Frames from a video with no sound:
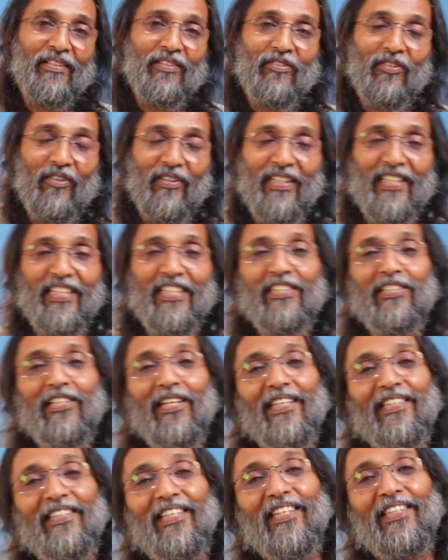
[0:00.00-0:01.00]
So
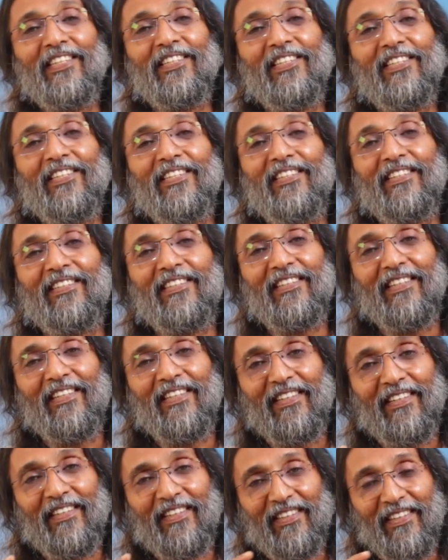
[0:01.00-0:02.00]
initially there is
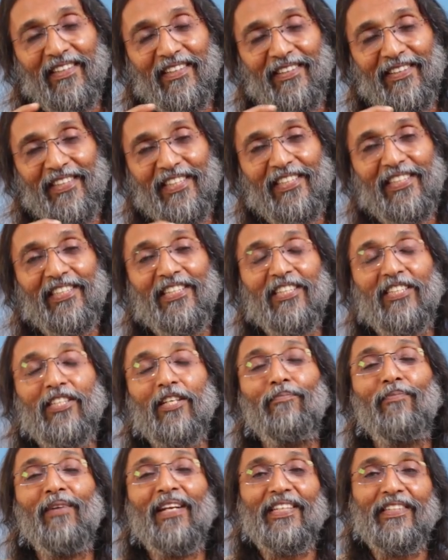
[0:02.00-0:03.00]
this
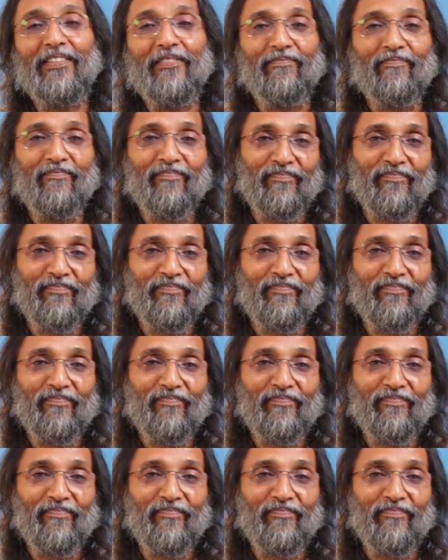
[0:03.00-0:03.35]
discipline